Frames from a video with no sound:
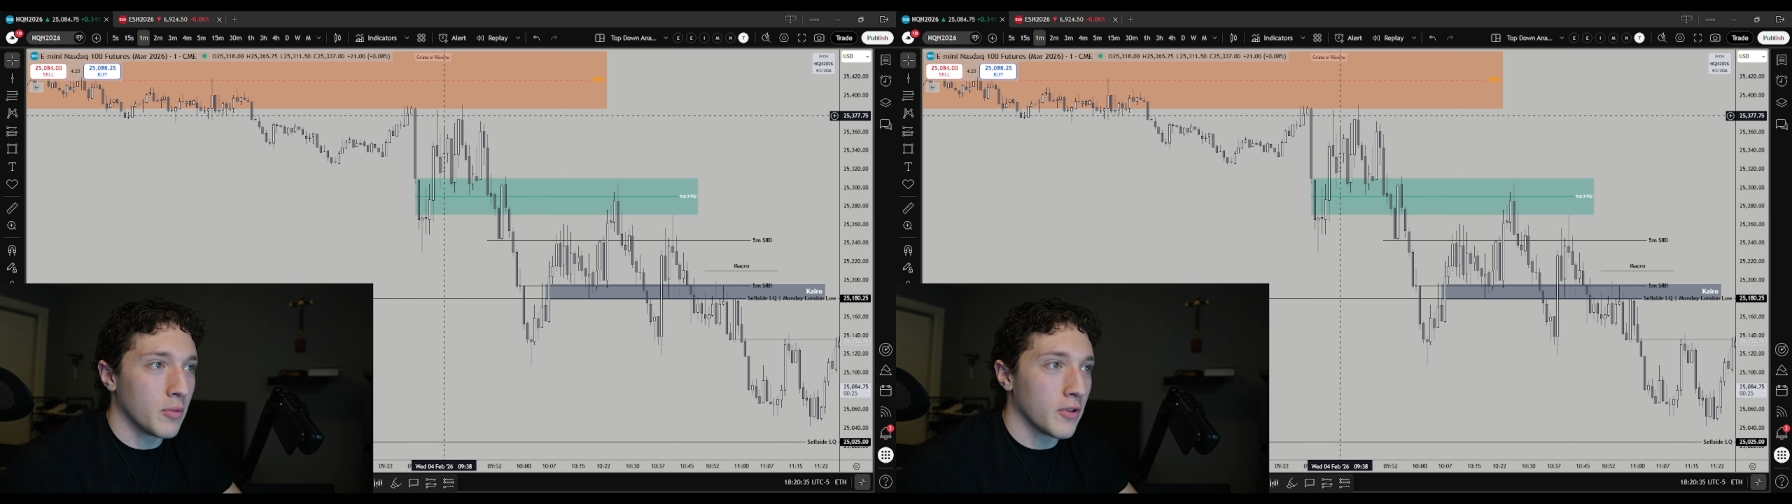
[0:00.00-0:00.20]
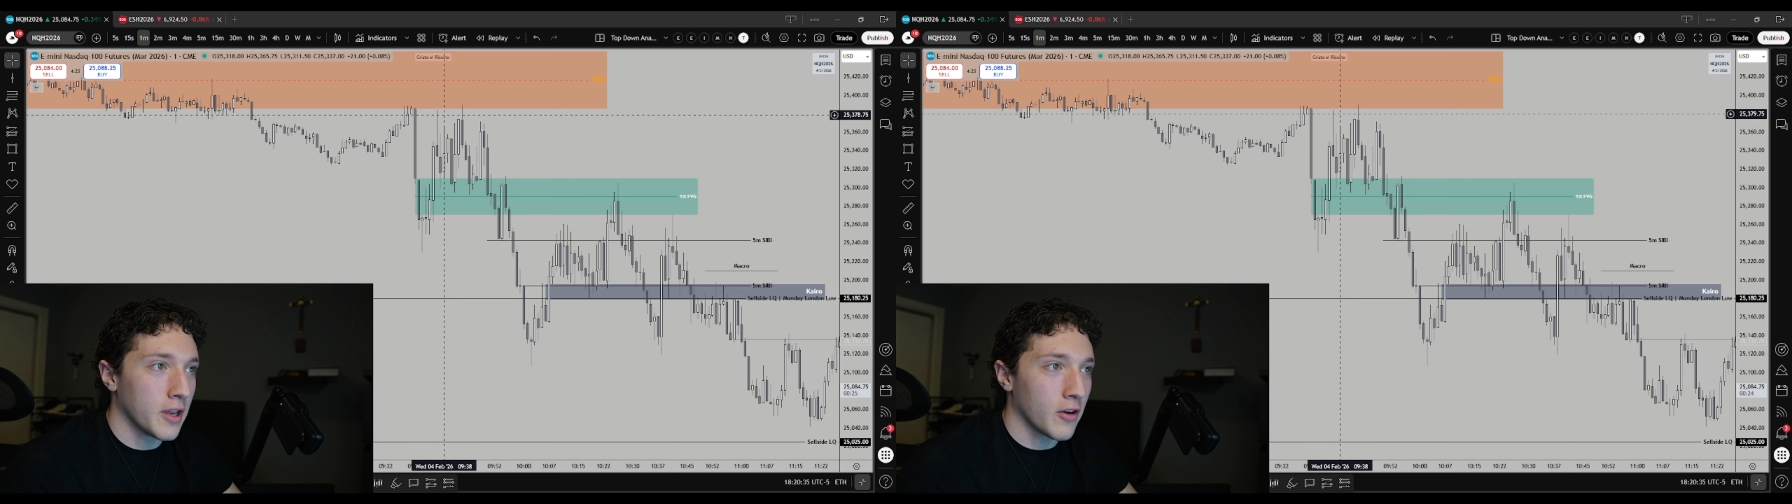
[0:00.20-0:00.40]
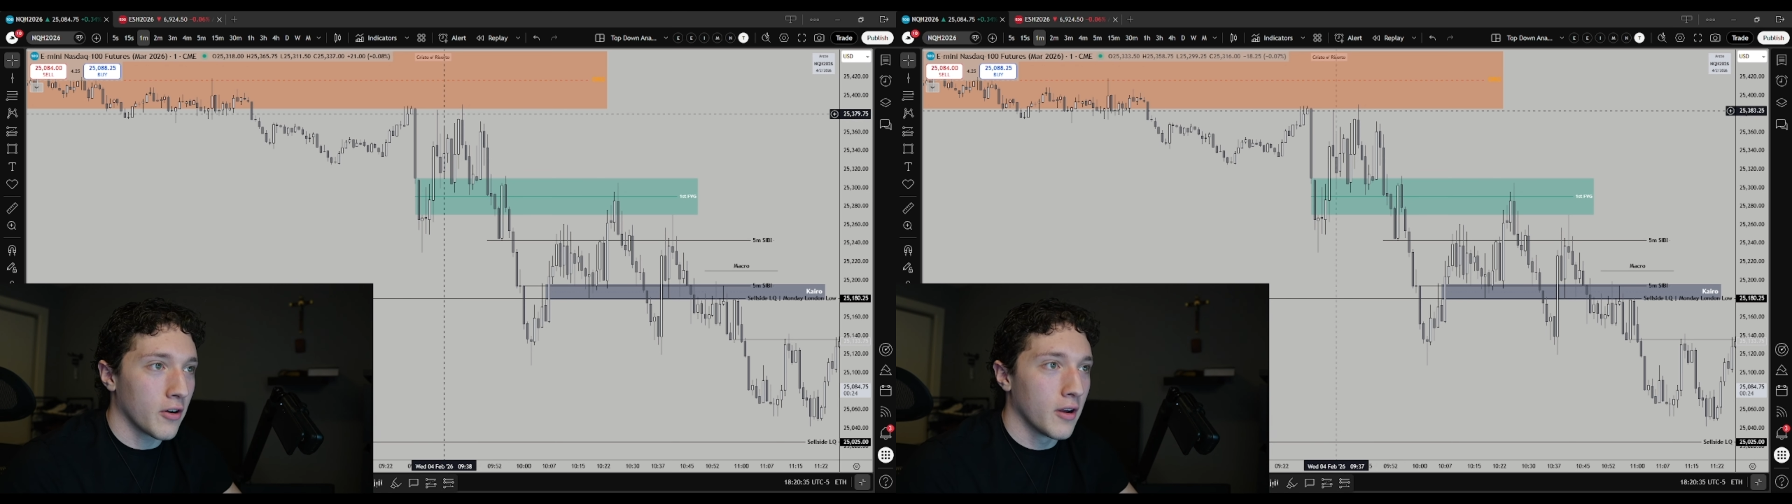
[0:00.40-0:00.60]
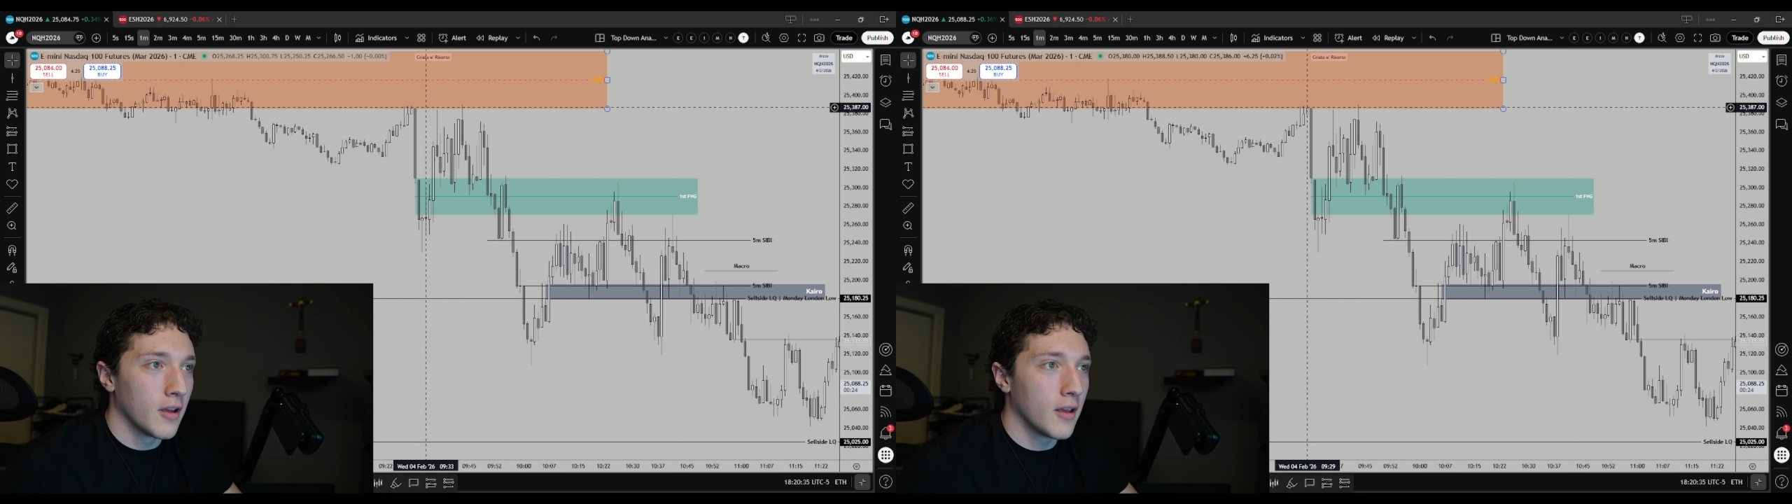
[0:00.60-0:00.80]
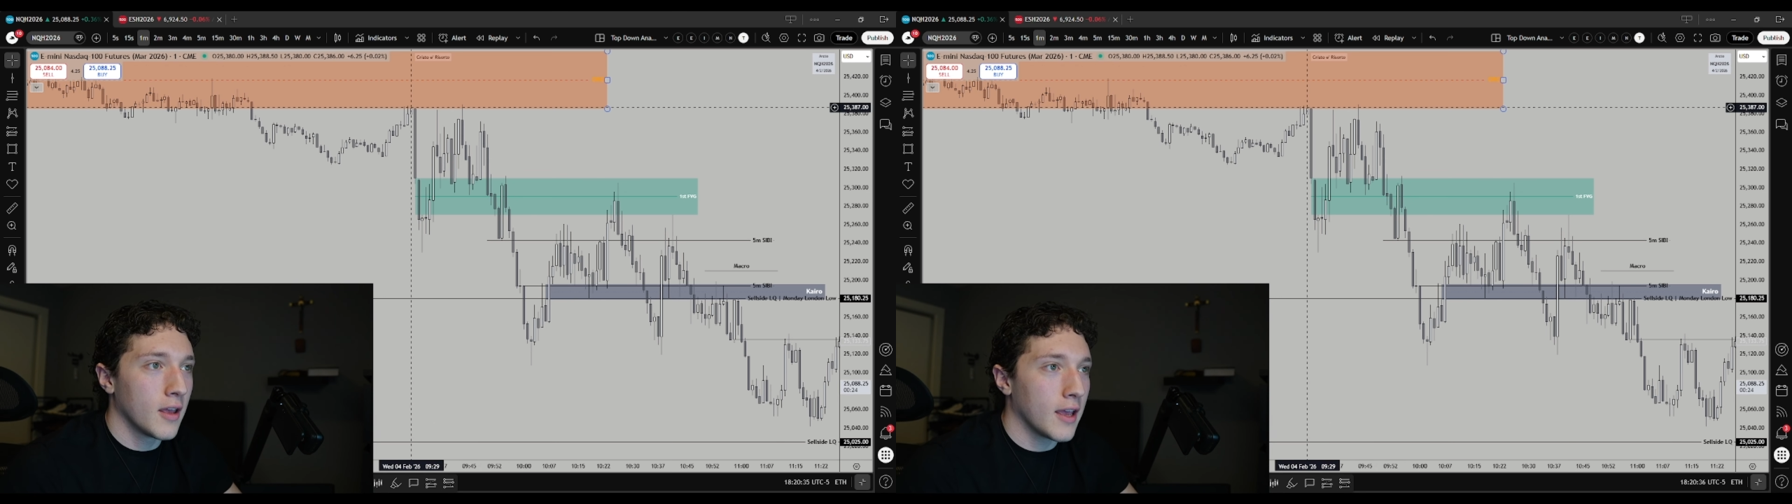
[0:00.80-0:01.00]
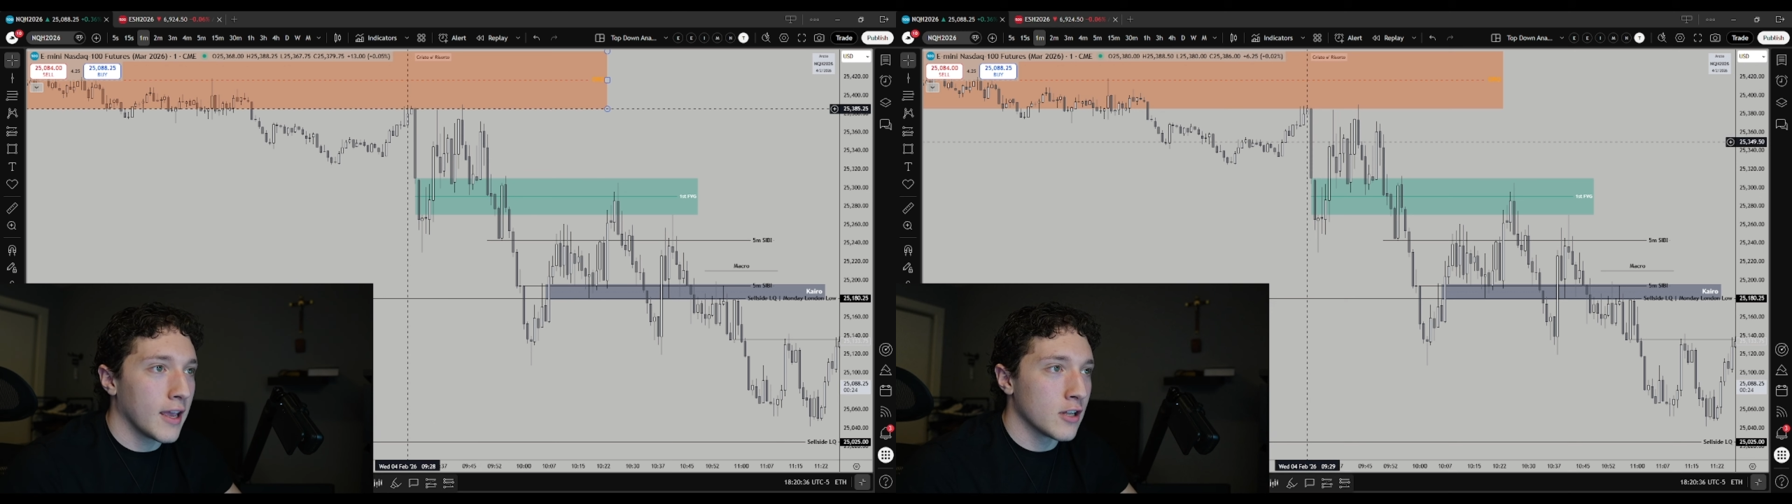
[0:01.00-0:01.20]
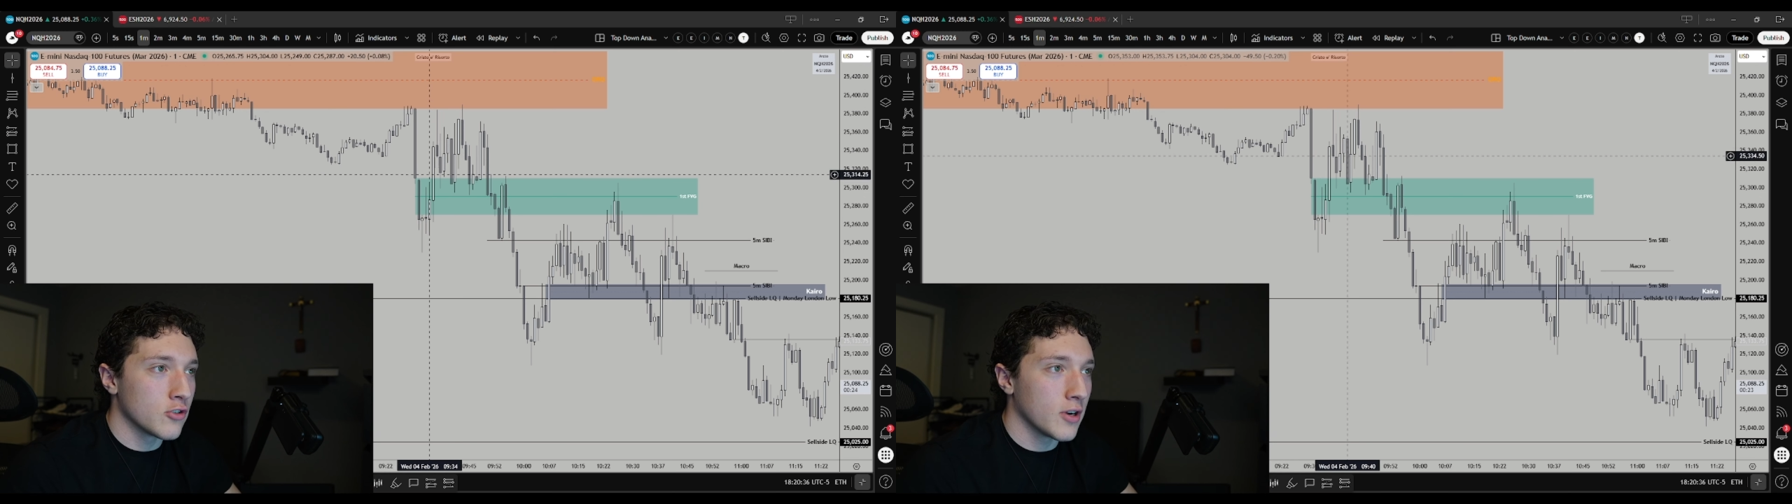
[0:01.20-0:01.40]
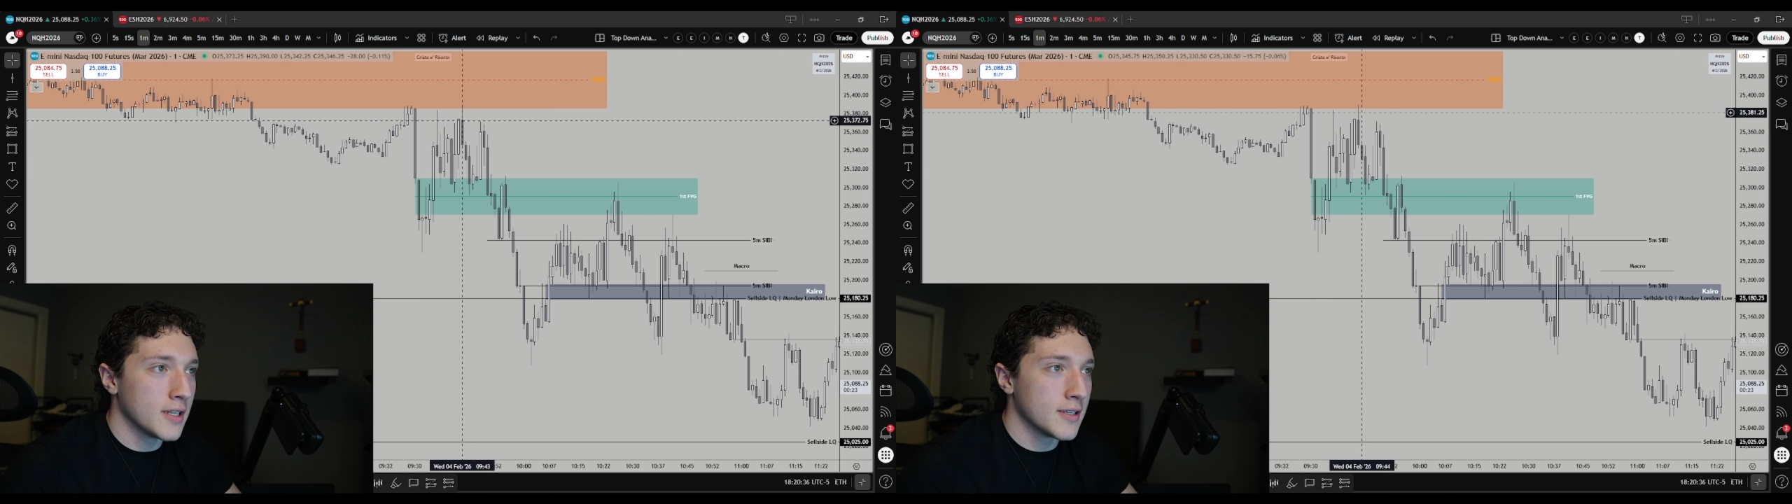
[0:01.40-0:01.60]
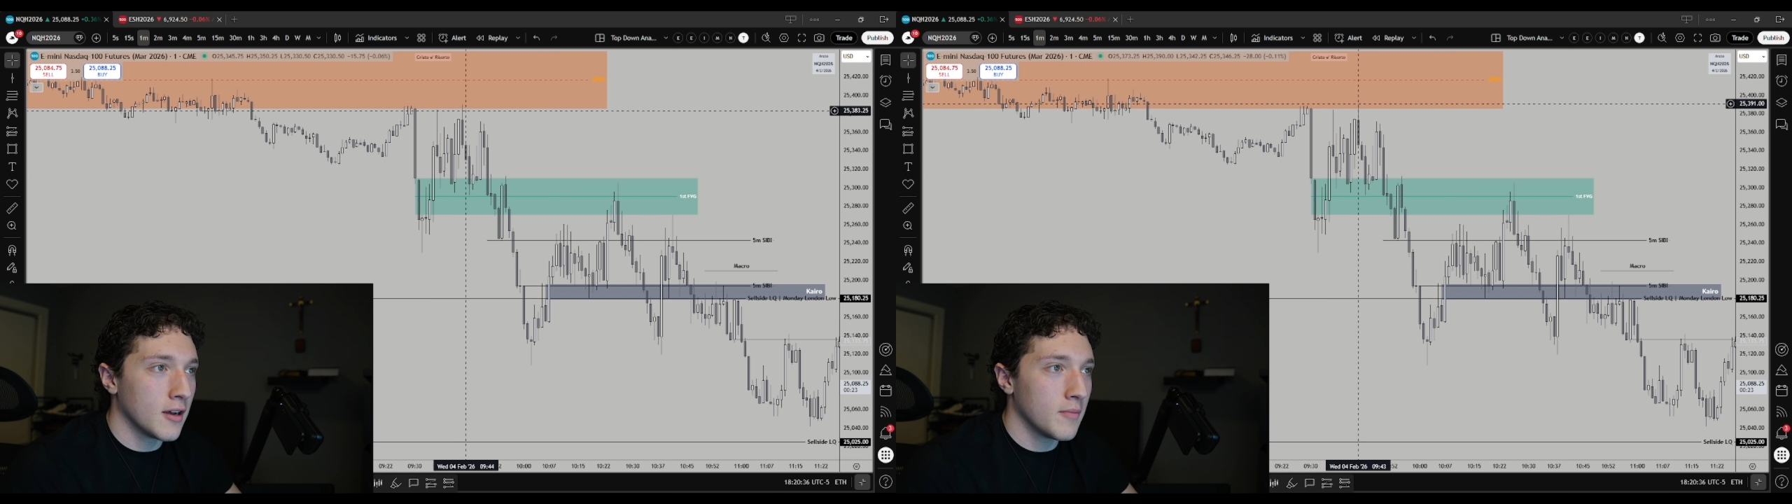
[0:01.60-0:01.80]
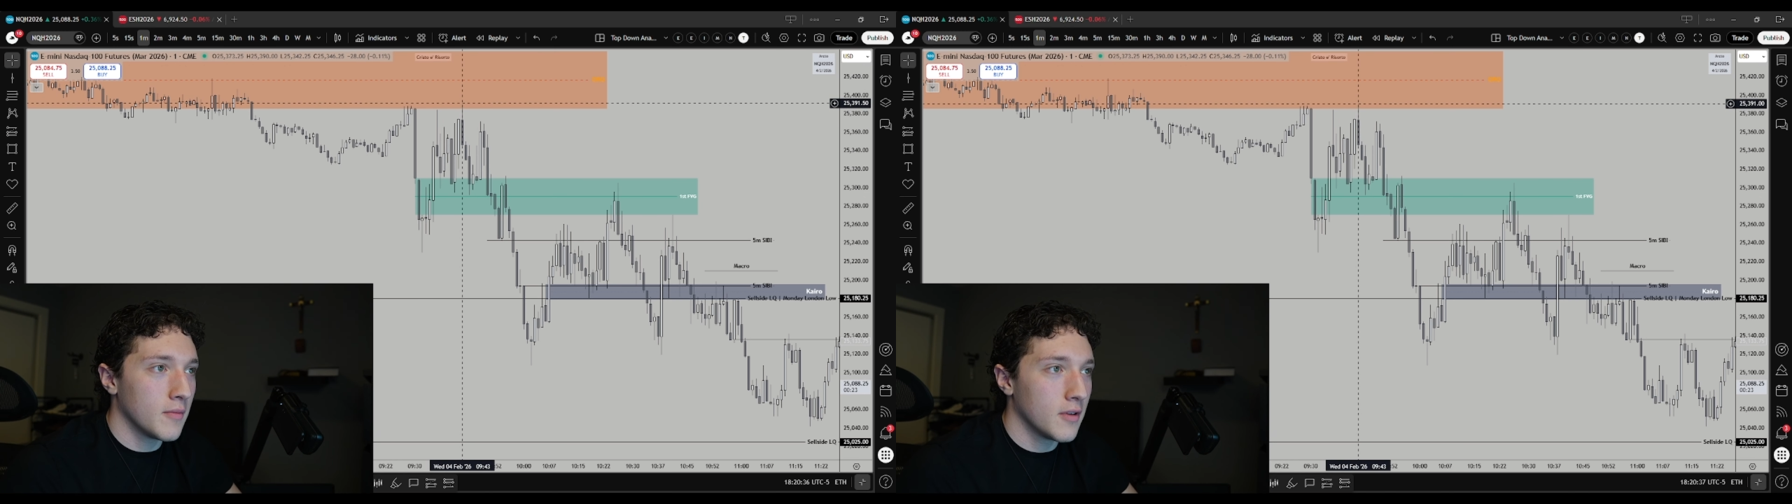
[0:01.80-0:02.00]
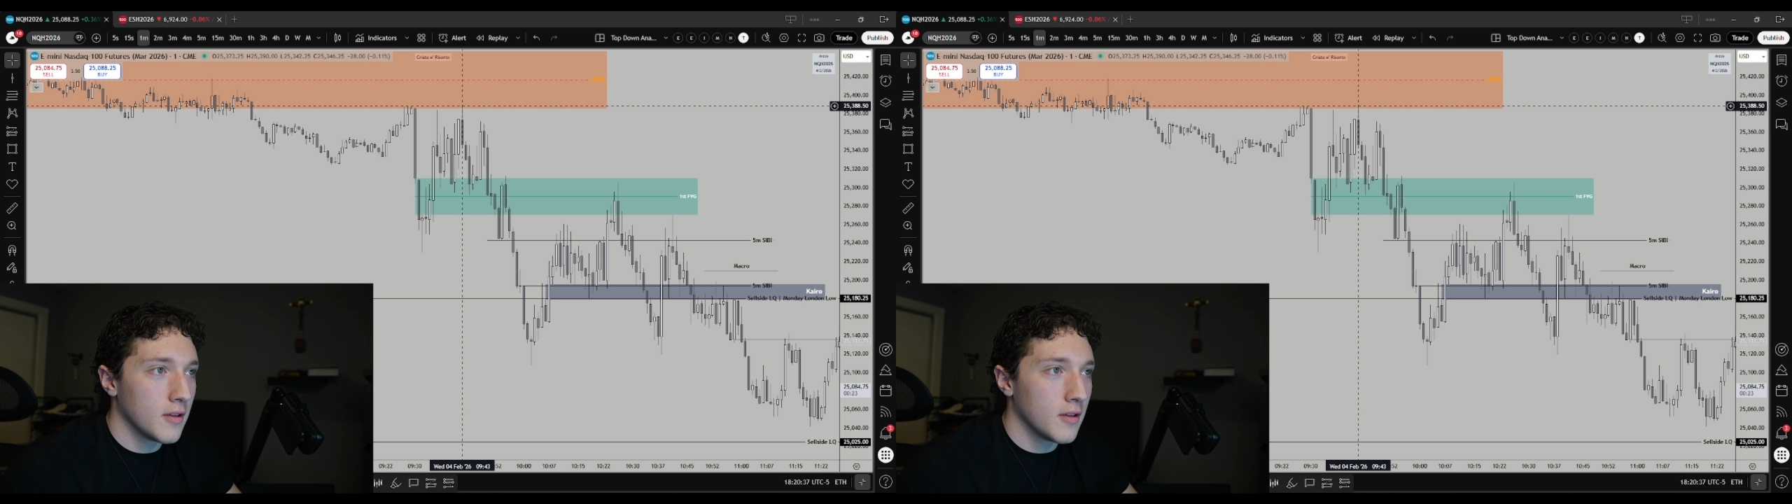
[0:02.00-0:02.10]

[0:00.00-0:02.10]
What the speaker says: here. It trades up.